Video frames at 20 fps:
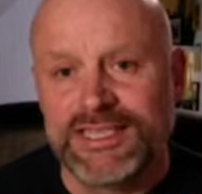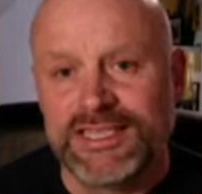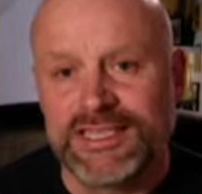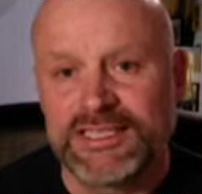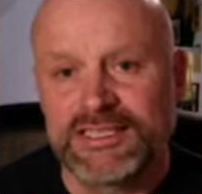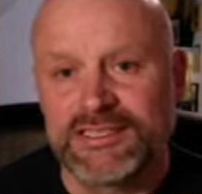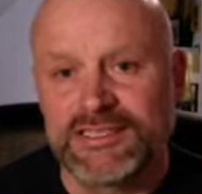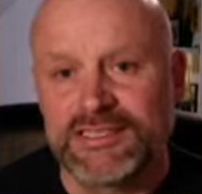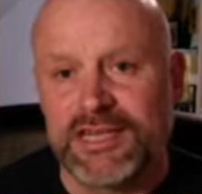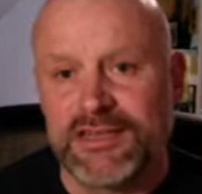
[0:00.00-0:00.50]
to
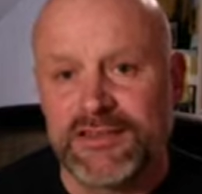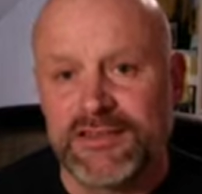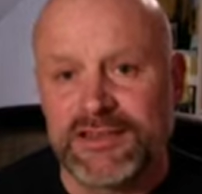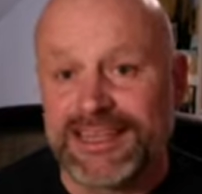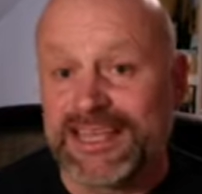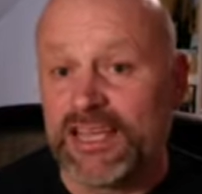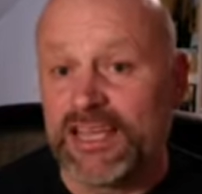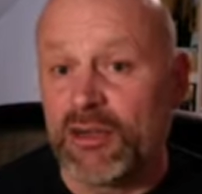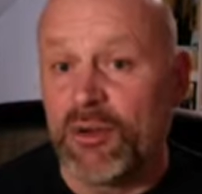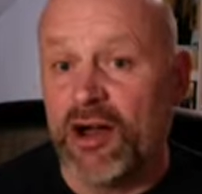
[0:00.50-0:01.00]
start
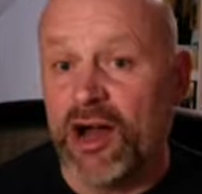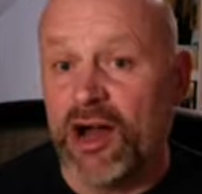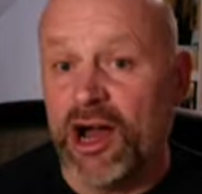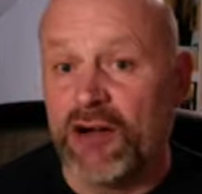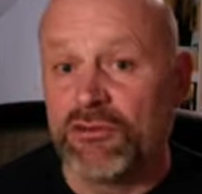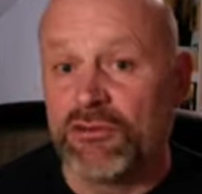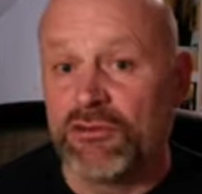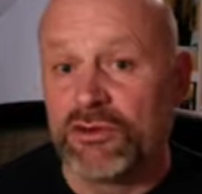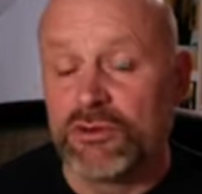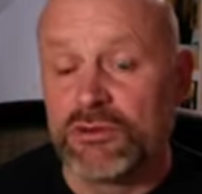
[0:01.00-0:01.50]
thinking about
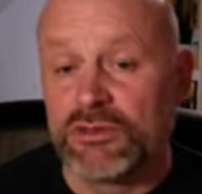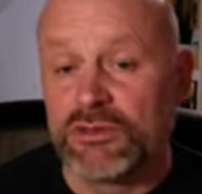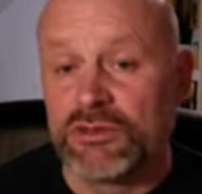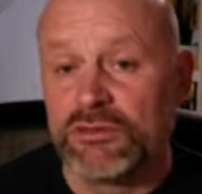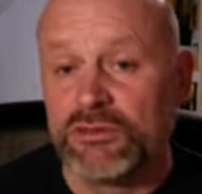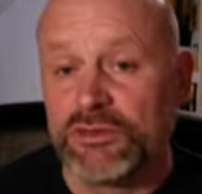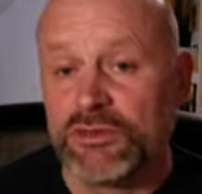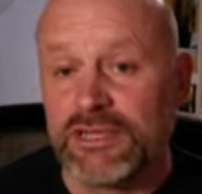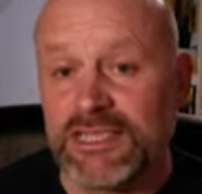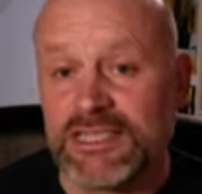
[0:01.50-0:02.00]
our role.
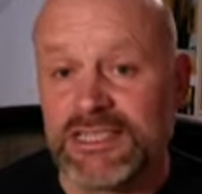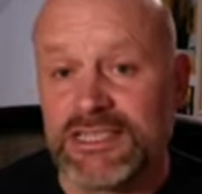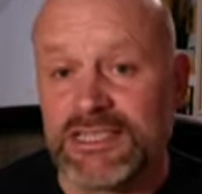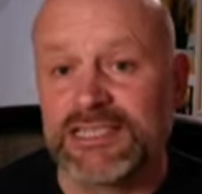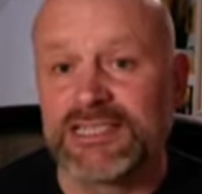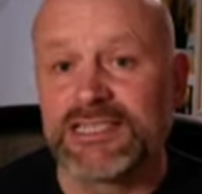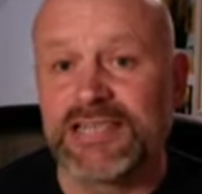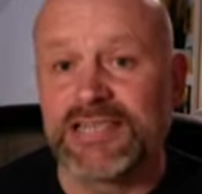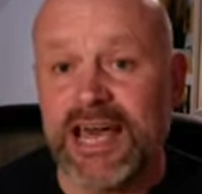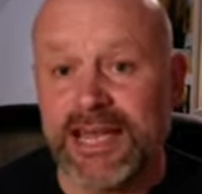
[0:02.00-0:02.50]
We need a
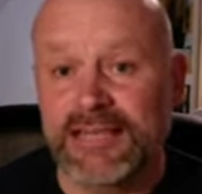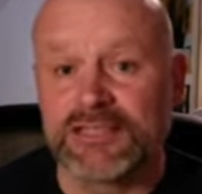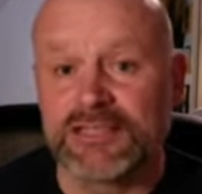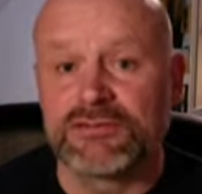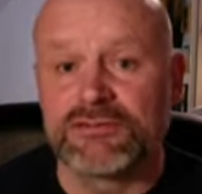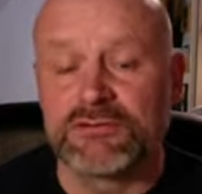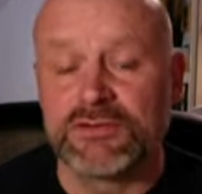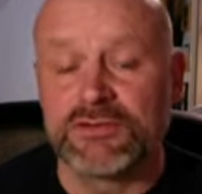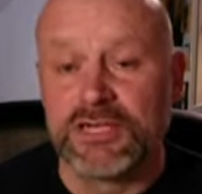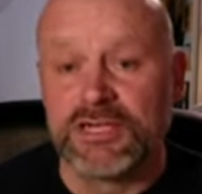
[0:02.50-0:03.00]

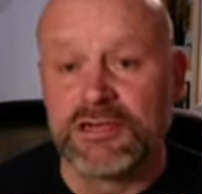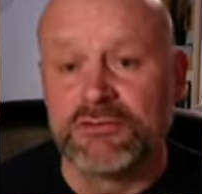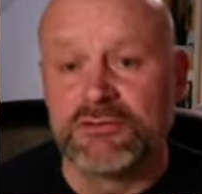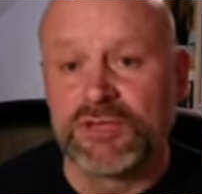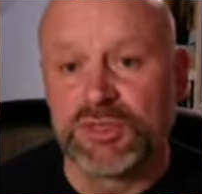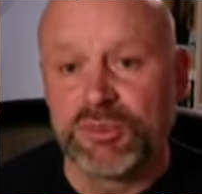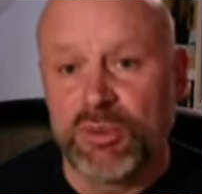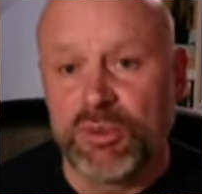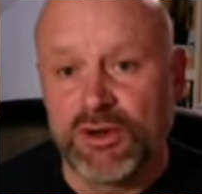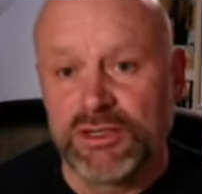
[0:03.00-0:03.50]
societal
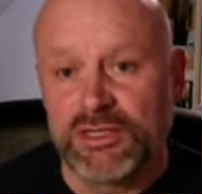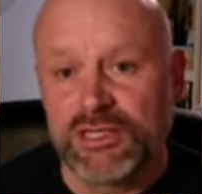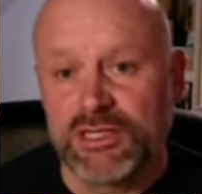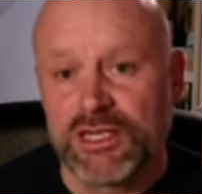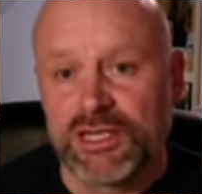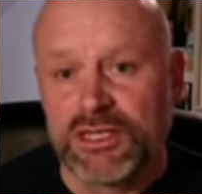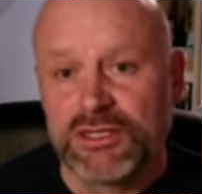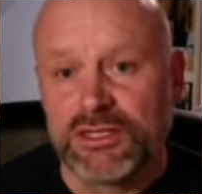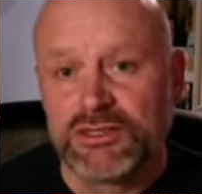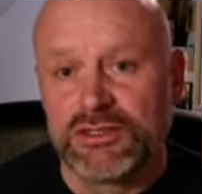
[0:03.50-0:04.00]

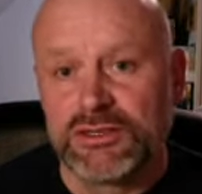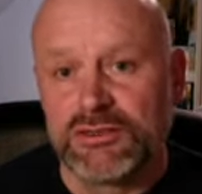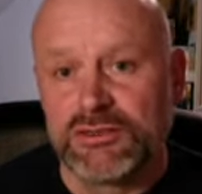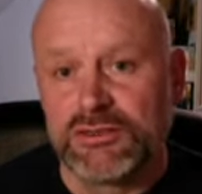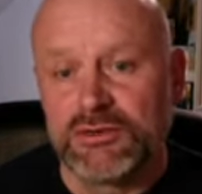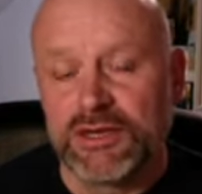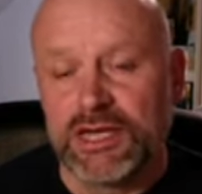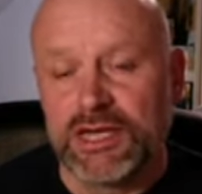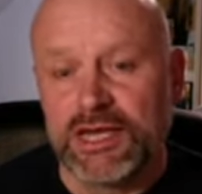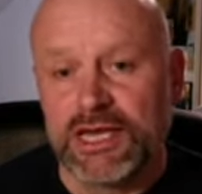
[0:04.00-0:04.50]
response
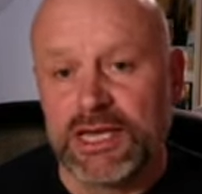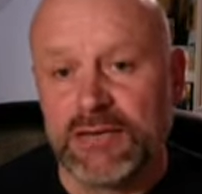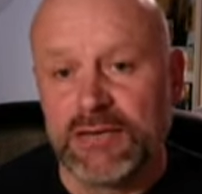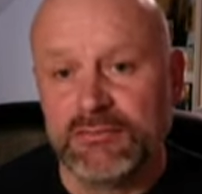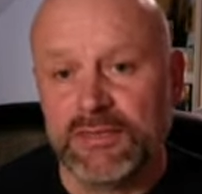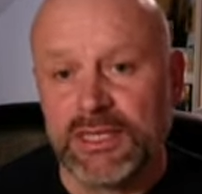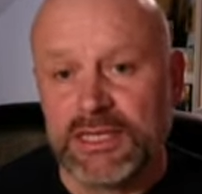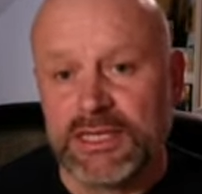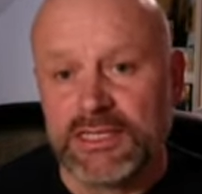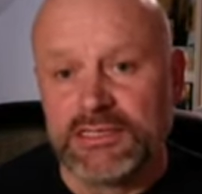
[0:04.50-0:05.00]
to
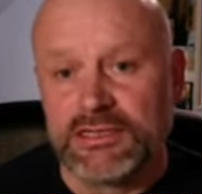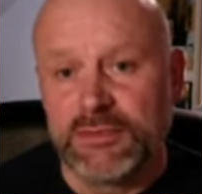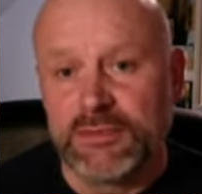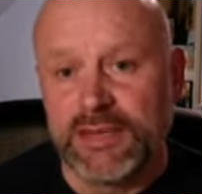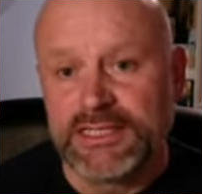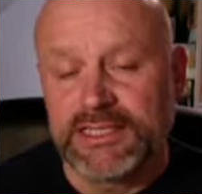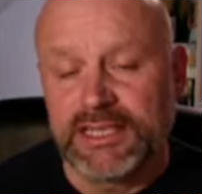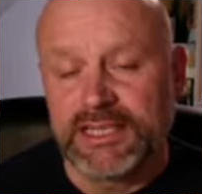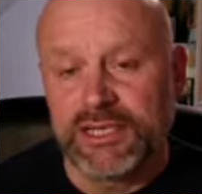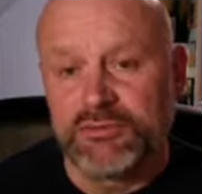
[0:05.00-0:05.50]

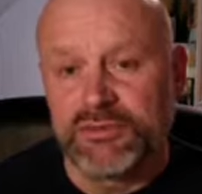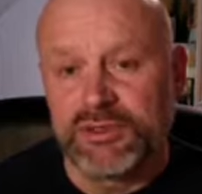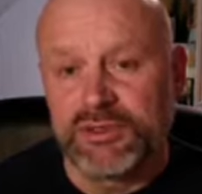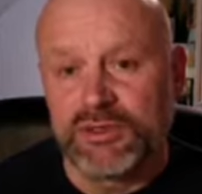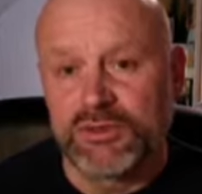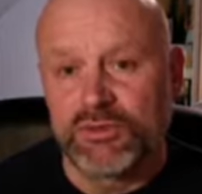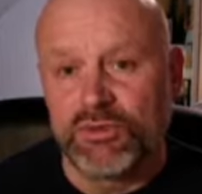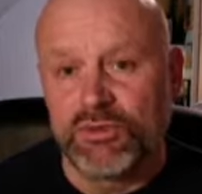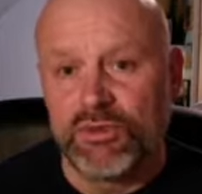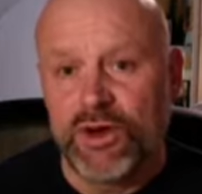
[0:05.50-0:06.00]
domestic
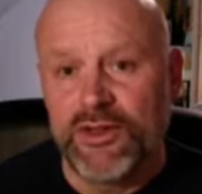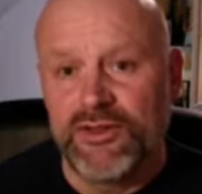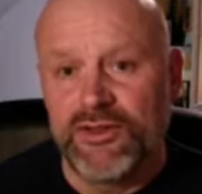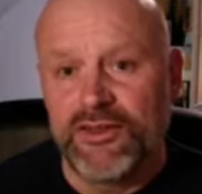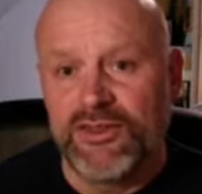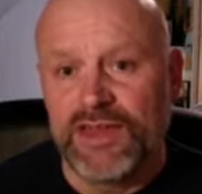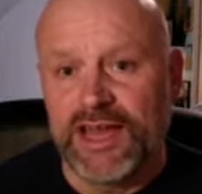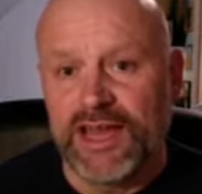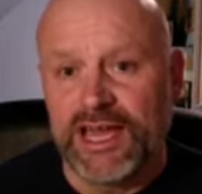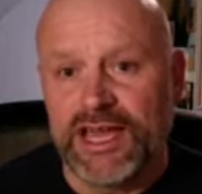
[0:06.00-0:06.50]
abuse,
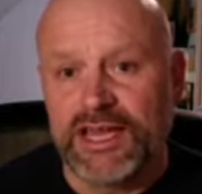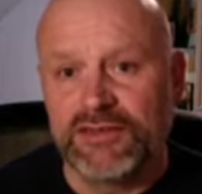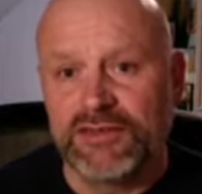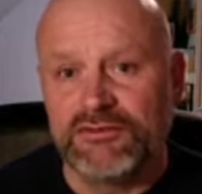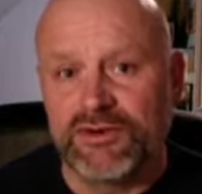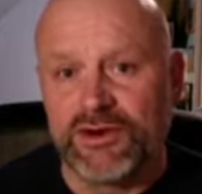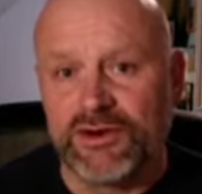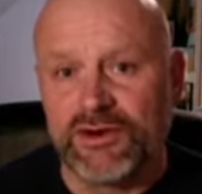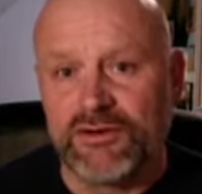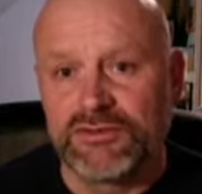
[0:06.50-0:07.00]
one that
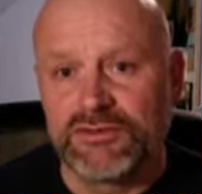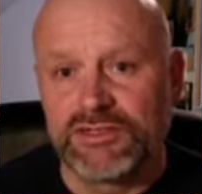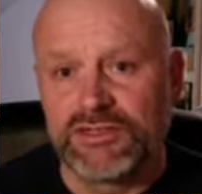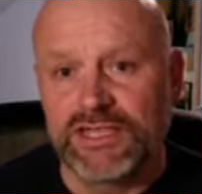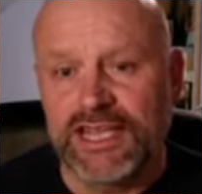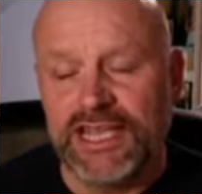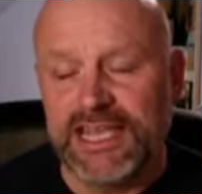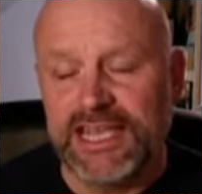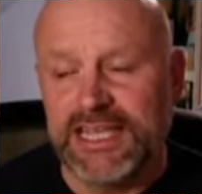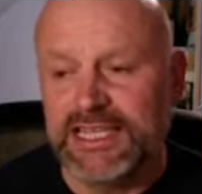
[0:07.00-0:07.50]
involves
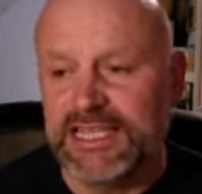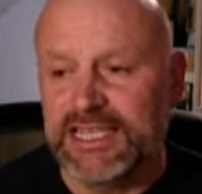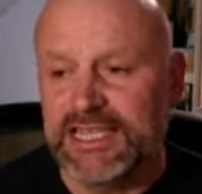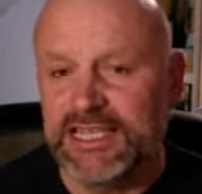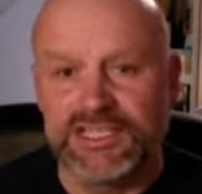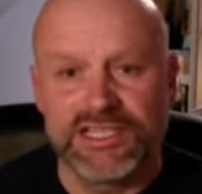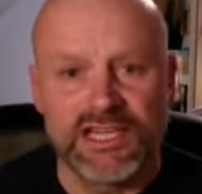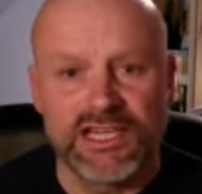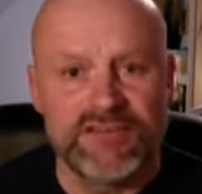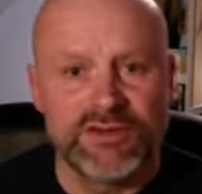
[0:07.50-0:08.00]

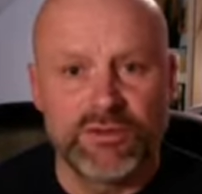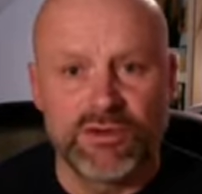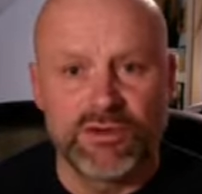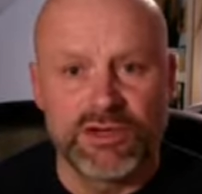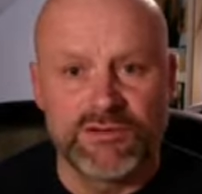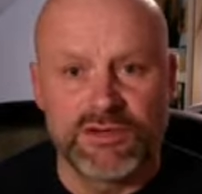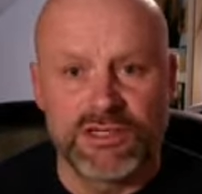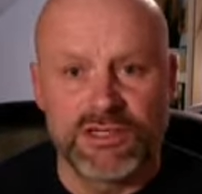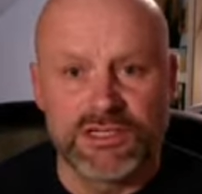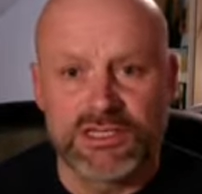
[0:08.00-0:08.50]
each and every one
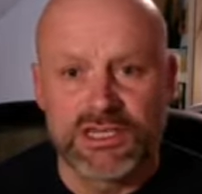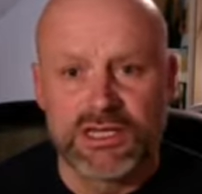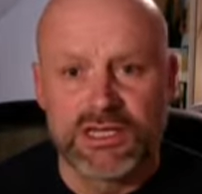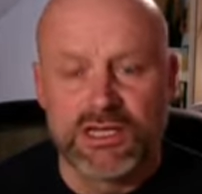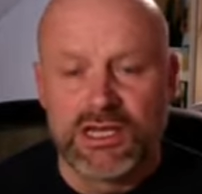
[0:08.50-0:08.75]
of us,